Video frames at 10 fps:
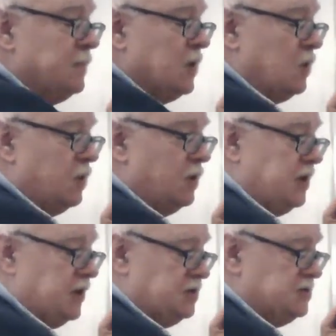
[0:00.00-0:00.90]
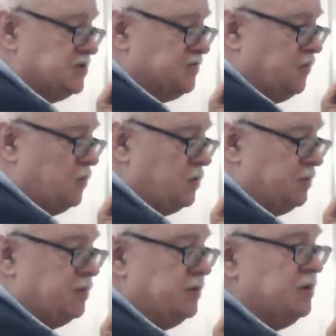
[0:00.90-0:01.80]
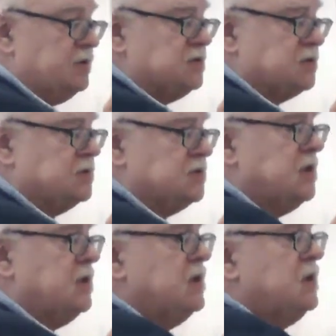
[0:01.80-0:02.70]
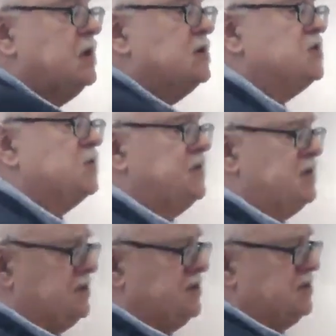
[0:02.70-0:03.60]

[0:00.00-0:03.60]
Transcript: earnings for the producers. So this